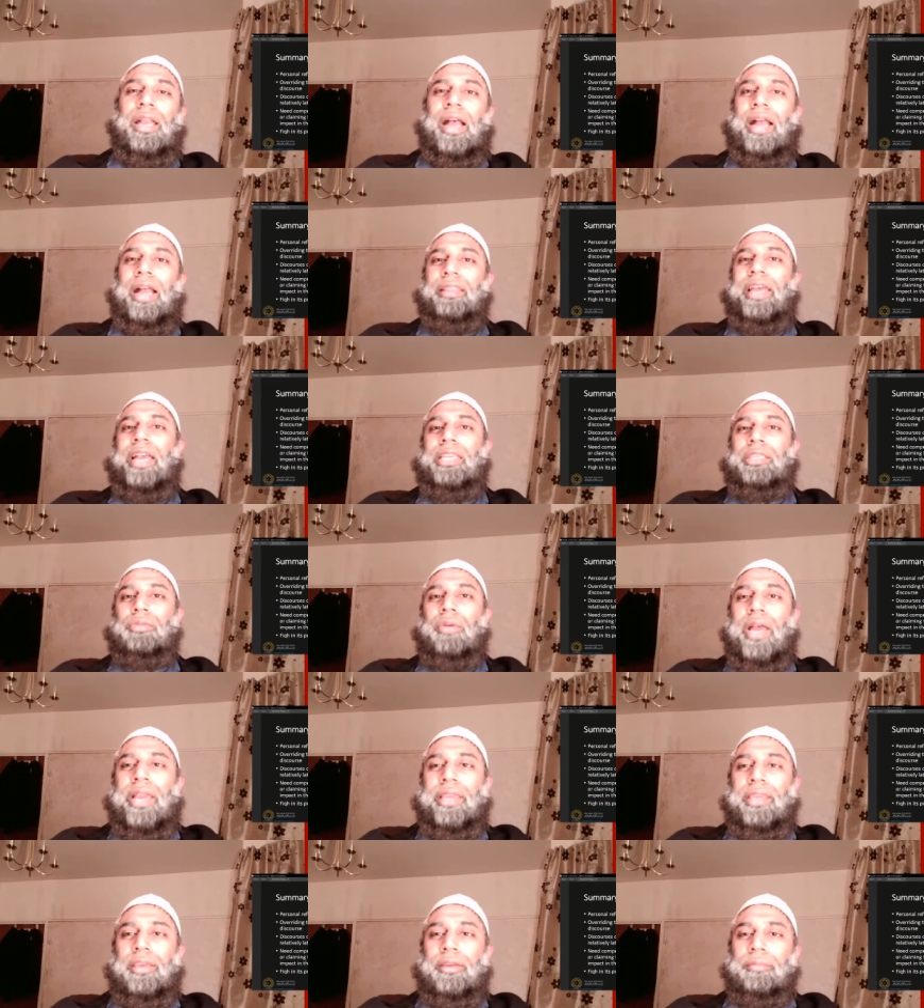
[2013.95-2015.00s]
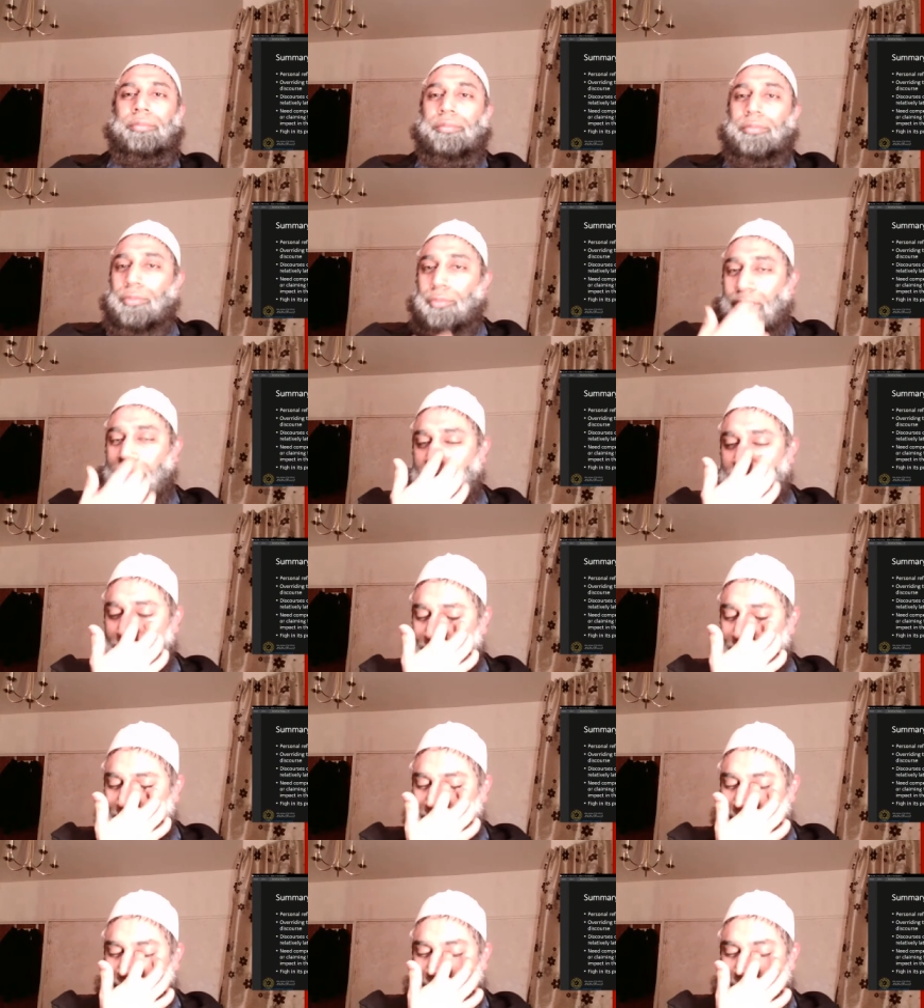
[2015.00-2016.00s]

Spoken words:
And that is why we discuss,